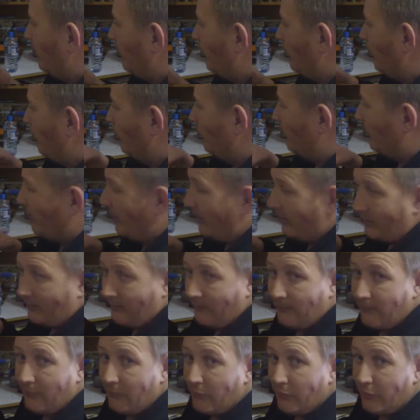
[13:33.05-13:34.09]
we would take
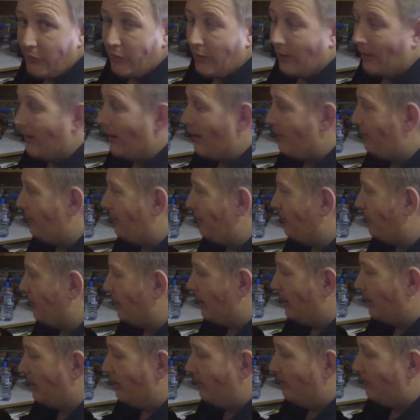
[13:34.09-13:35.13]
the lapping
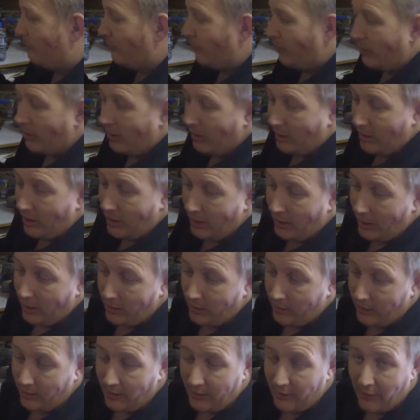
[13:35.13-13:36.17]
bar
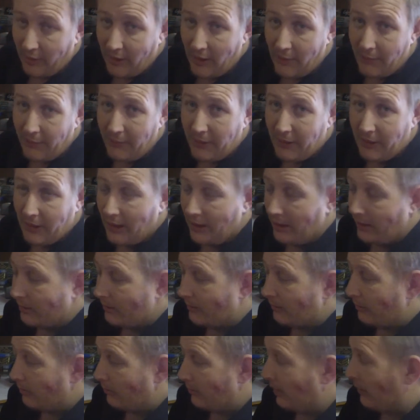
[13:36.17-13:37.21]
and uh, the lapping bar,
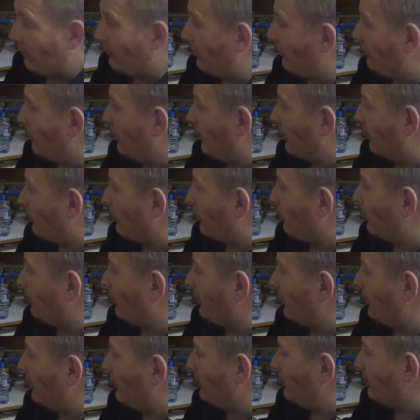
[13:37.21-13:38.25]
uh, lapping bar
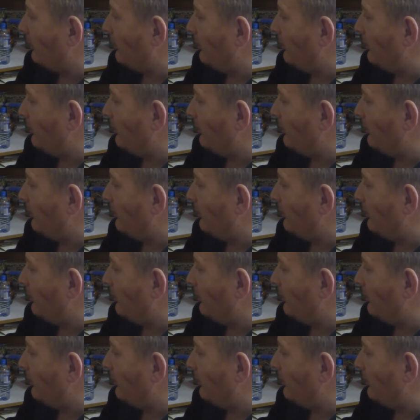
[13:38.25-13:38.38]
compound